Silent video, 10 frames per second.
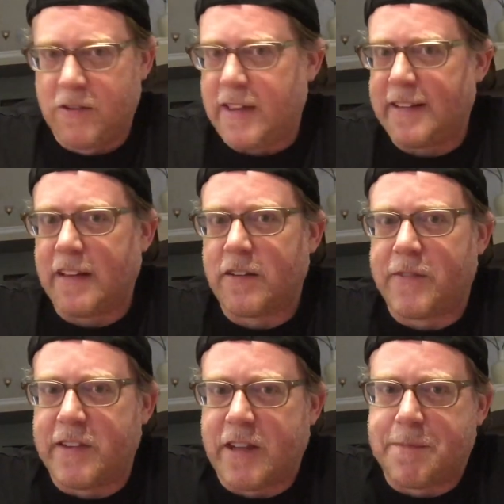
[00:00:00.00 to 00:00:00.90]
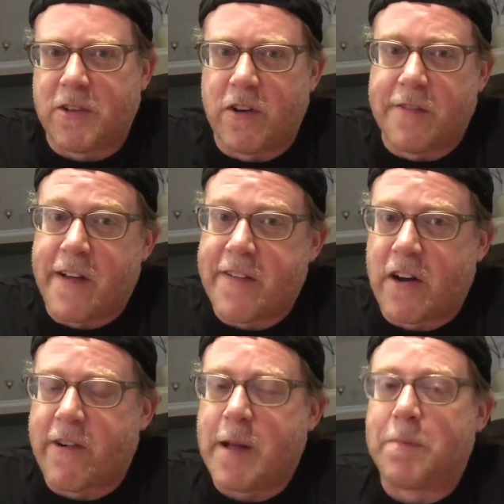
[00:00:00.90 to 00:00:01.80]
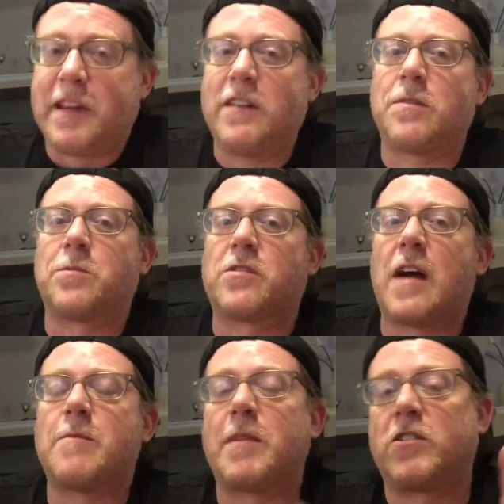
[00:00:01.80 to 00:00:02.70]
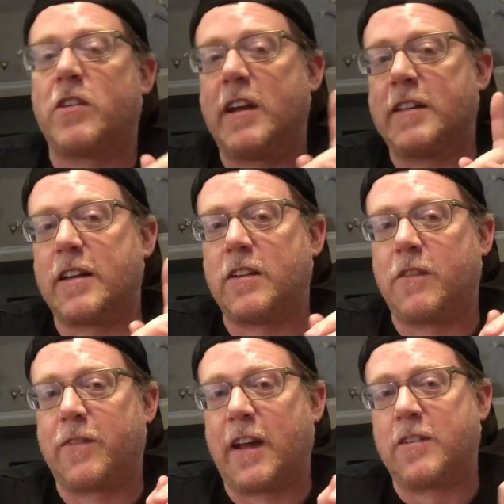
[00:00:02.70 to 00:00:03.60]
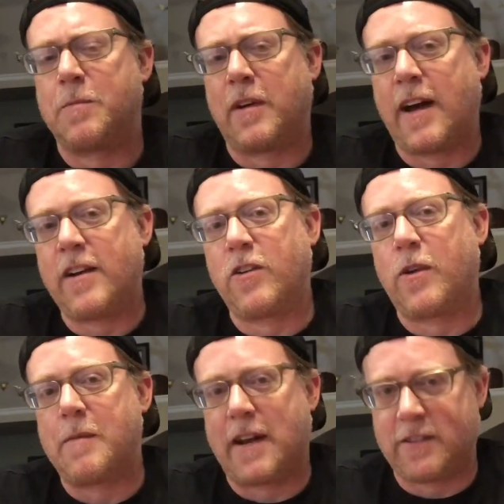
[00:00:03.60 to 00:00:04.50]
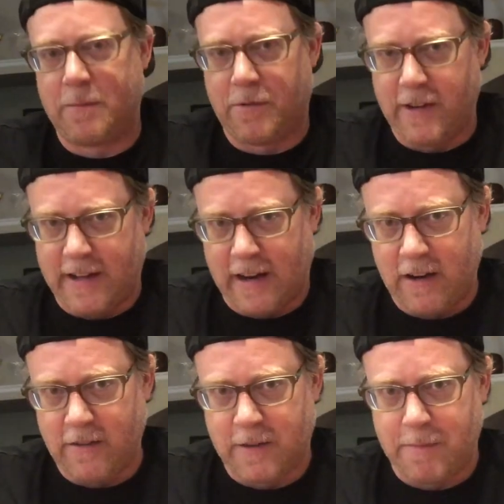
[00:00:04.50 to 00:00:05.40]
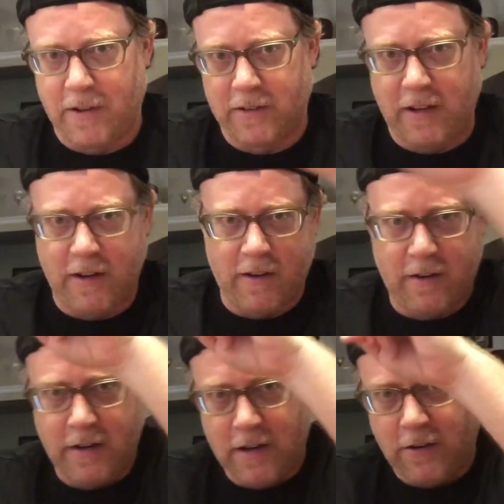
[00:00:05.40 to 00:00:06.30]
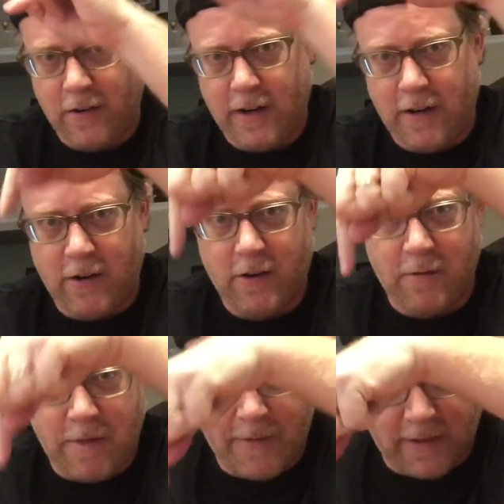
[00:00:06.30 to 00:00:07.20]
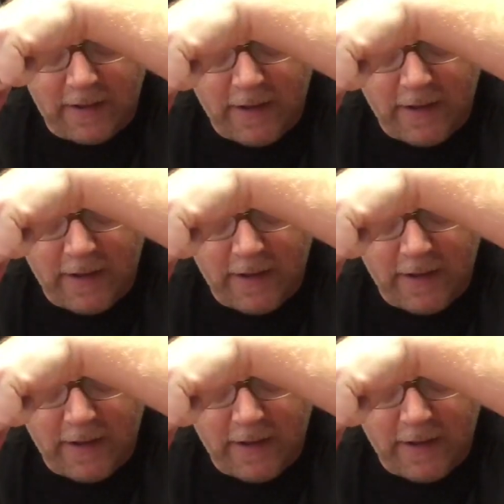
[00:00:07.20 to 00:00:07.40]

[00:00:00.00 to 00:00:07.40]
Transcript: So that does it for this episode. If you haven't already, please subscribe and make sure you hit that notification bell. I don't know what I'm actually pointing at. I don't know if the bell's here, or maybe it's